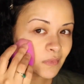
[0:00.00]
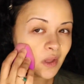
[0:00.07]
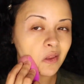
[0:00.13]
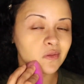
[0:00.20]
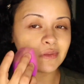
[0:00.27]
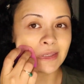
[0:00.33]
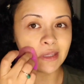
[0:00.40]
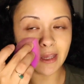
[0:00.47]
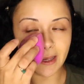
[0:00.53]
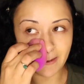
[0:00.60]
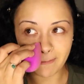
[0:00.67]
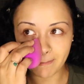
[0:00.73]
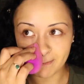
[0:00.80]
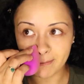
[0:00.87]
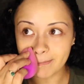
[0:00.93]

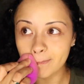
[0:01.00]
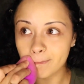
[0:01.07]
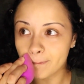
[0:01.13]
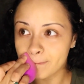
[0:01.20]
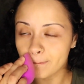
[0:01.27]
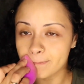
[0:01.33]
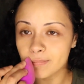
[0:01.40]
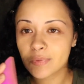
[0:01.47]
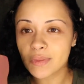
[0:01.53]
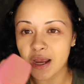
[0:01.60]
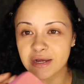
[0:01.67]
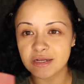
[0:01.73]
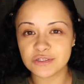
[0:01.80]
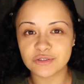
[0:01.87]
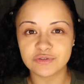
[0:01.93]

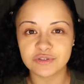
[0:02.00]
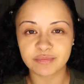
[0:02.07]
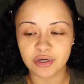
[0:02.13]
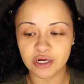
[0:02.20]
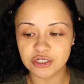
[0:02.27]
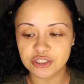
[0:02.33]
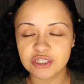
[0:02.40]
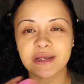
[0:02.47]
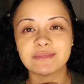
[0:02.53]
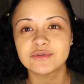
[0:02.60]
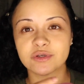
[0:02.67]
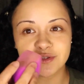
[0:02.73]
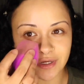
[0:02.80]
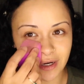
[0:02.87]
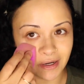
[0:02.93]
I didn't use a brush. I'm
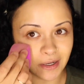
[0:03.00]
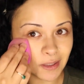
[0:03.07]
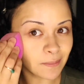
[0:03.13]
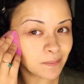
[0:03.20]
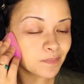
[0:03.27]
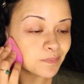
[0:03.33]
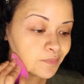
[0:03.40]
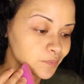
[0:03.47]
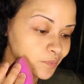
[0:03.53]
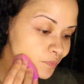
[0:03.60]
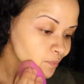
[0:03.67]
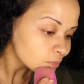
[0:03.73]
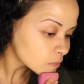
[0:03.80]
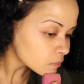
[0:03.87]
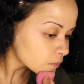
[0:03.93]
so sorry.
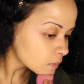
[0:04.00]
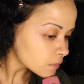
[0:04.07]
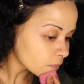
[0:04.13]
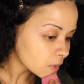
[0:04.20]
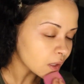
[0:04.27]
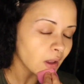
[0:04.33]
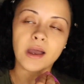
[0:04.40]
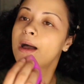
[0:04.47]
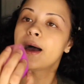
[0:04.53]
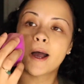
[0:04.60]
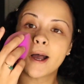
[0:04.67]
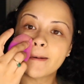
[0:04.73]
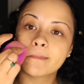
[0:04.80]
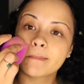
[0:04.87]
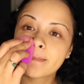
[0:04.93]

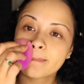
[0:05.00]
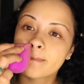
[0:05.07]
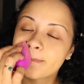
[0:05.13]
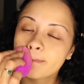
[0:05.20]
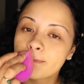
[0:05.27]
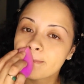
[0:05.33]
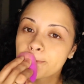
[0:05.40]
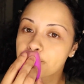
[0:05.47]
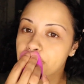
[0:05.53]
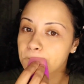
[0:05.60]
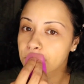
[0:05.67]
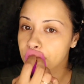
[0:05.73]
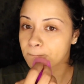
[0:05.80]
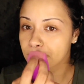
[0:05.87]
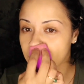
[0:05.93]

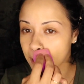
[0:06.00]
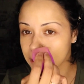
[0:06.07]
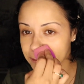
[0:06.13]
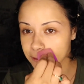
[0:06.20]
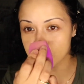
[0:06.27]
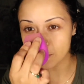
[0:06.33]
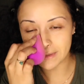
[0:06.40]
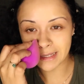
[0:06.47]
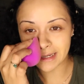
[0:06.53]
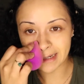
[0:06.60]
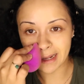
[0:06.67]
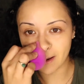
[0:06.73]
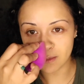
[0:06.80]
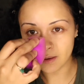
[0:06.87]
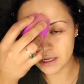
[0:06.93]
But it's too late
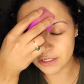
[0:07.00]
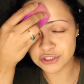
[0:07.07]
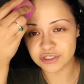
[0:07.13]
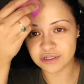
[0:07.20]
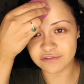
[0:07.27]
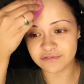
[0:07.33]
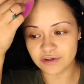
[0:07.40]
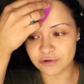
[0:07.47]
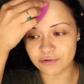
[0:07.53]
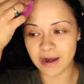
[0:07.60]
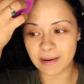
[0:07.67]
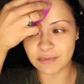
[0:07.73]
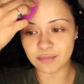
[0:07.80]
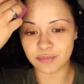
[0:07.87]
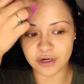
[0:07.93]
now. I should have
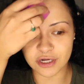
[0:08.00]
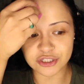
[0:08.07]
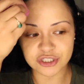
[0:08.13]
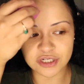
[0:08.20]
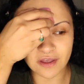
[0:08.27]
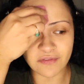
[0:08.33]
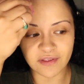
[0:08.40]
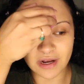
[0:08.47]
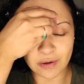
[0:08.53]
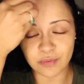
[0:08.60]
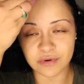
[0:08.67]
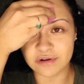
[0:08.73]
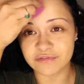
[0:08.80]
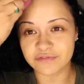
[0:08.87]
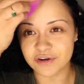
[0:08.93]
grabbed the brush and then I
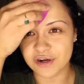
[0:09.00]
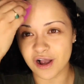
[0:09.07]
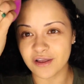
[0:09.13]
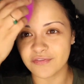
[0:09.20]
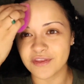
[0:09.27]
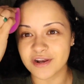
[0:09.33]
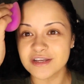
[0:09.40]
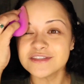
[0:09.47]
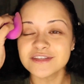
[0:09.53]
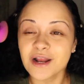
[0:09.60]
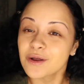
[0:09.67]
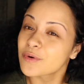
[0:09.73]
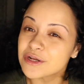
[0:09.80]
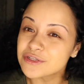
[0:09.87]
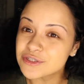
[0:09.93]
wouldn't have forgotten that I said I
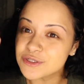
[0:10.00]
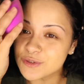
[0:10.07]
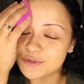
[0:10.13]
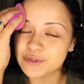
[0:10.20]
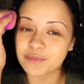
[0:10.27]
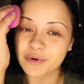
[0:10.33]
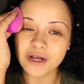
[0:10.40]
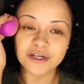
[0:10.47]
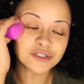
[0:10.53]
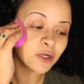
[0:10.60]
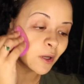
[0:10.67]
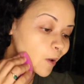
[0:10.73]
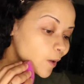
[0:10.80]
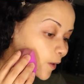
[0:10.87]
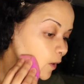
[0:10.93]
wanted to use a brush.
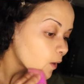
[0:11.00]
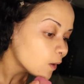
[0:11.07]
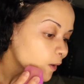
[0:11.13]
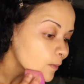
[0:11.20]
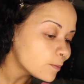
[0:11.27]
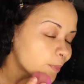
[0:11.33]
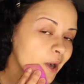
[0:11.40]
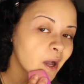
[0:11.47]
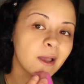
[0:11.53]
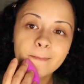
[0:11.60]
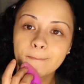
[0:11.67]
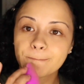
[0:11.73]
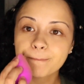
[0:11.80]
But,